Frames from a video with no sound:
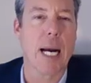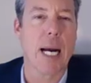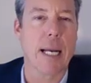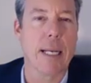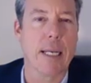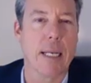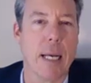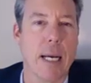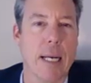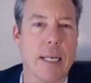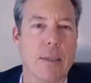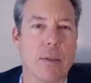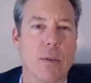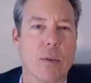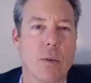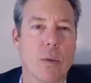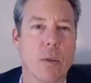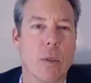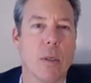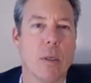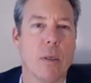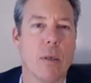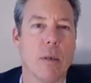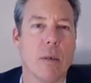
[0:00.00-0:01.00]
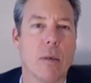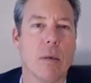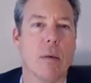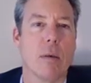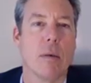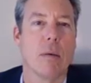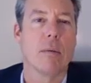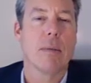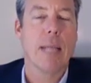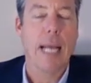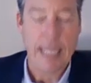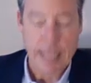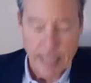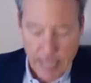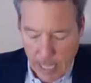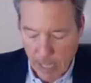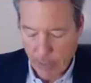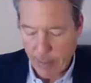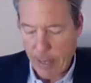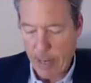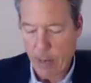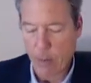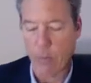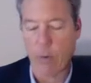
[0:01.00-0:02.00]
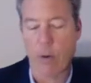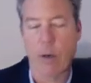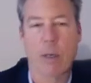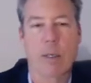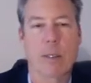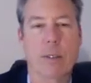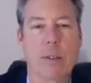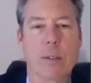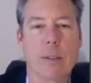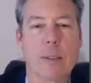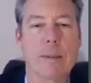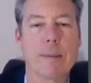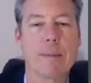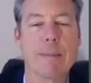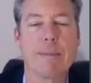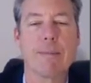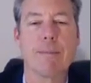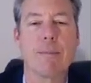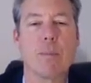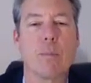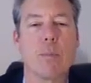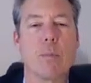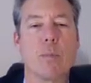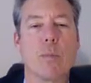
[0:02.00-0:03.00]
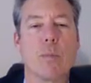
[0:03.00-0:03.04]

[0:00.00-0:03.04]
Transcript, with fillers: poverty guidelines. That's how that works.